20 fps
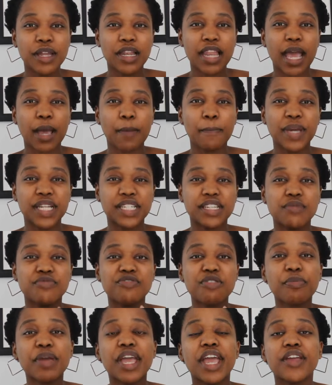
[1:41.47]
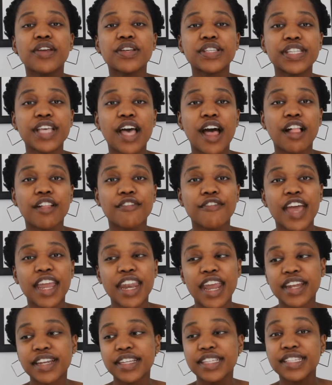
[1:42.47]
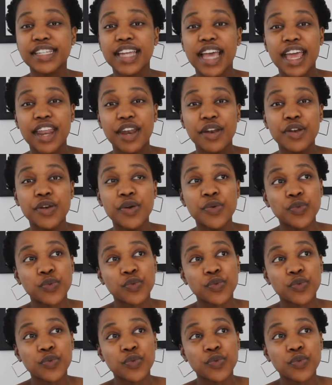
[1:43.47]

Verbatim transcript: like better prepare yourself and understand